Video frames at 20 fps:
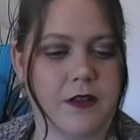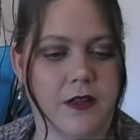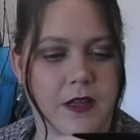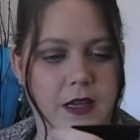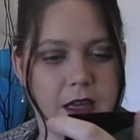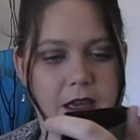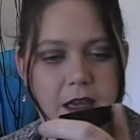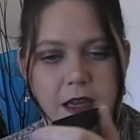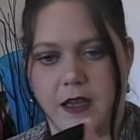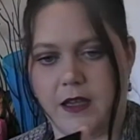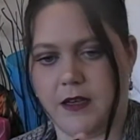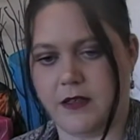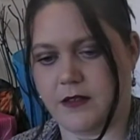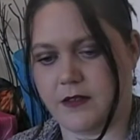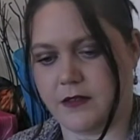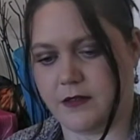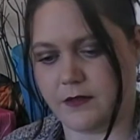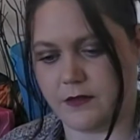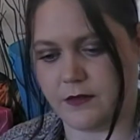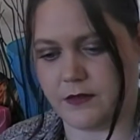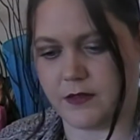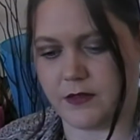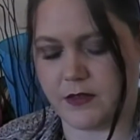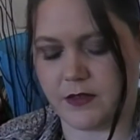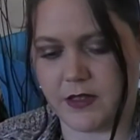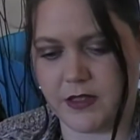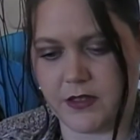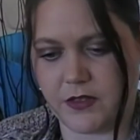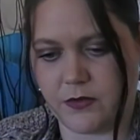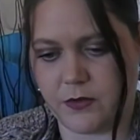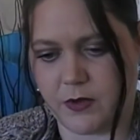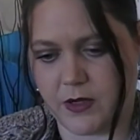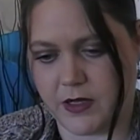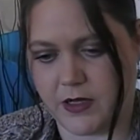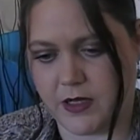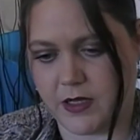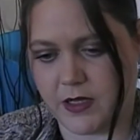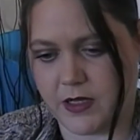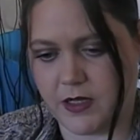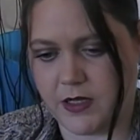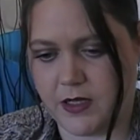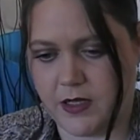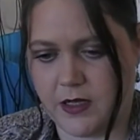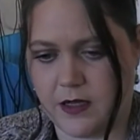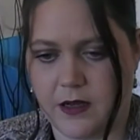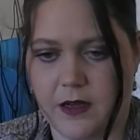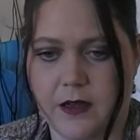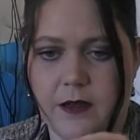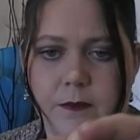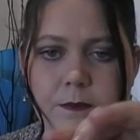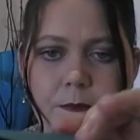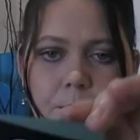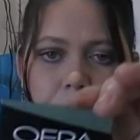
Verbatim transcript: and this one here